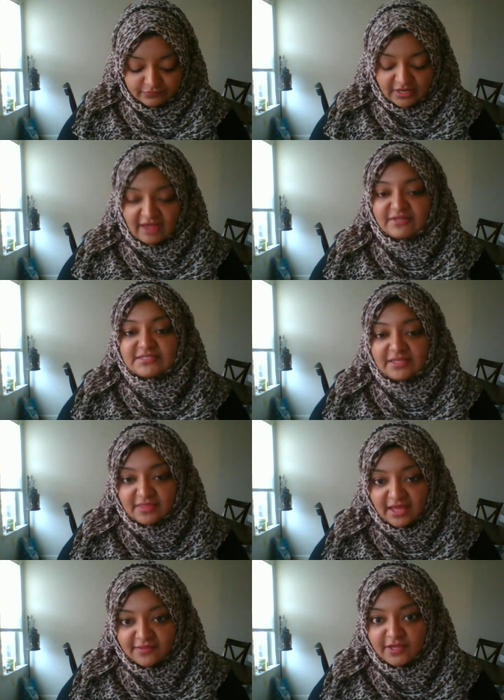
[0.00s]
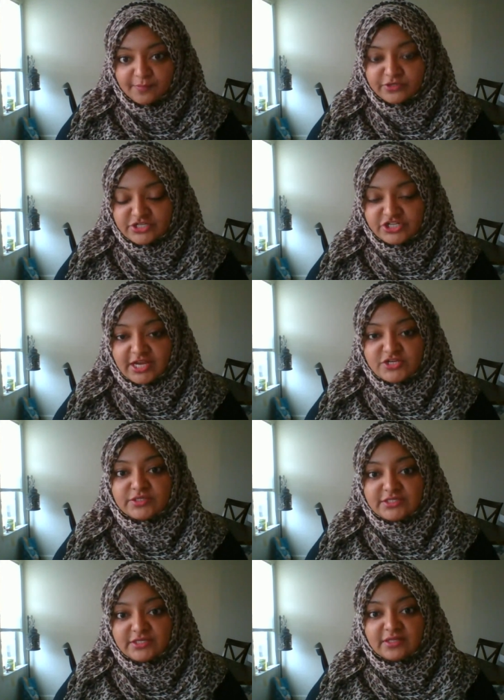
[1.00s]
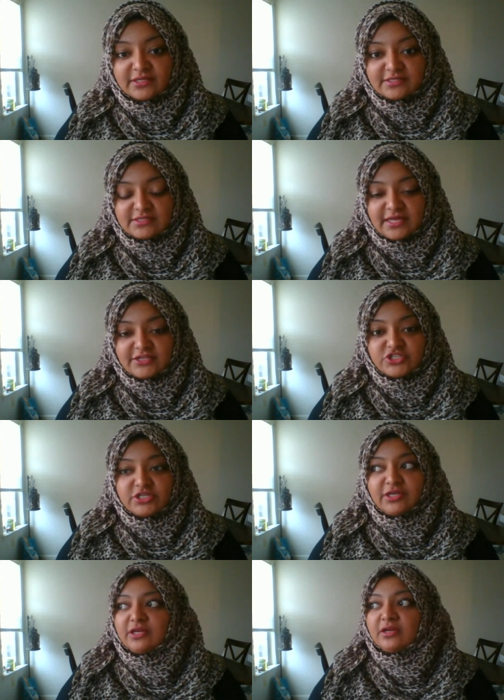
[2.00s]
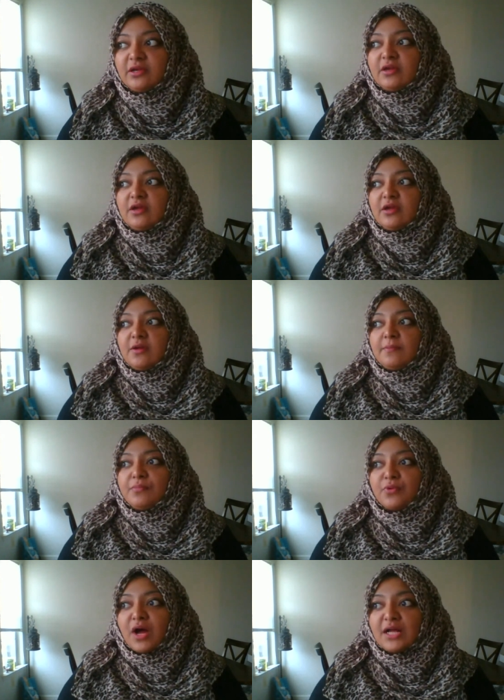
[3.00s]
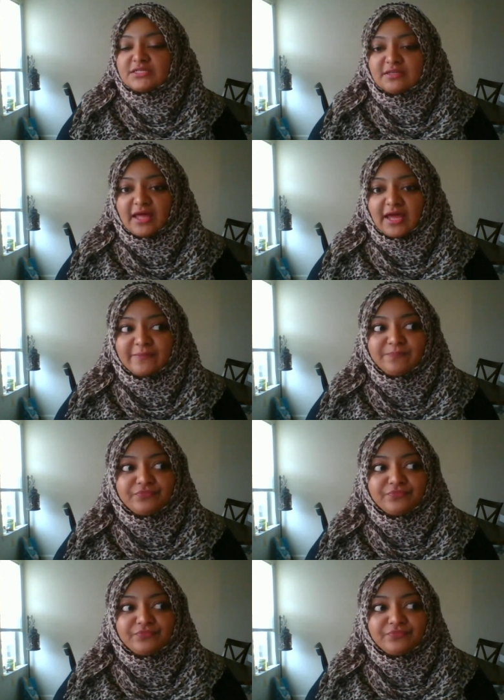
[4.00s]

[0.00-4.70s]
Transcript: Having said that, the appreciation still is that she brought to light